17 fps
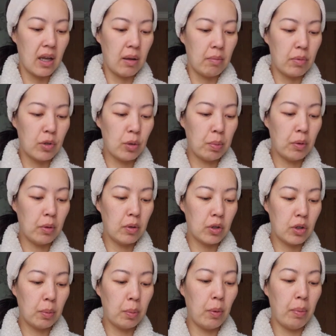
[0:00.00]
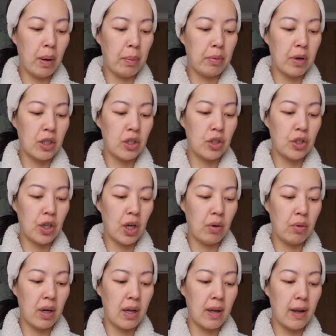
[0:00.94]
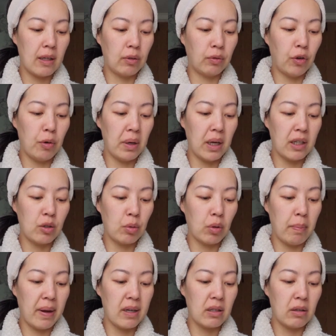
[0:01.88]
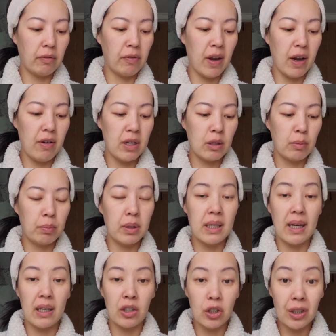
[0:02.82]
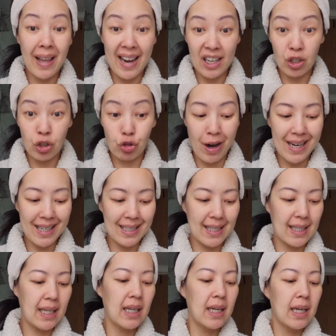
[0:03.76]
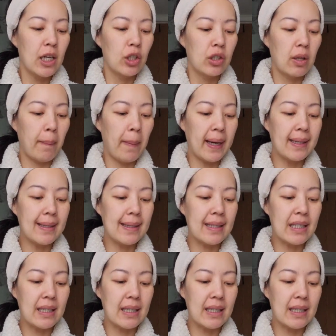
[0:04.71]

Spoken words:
Supple preparation toner is formulated with a base of various botanical extracts to balance the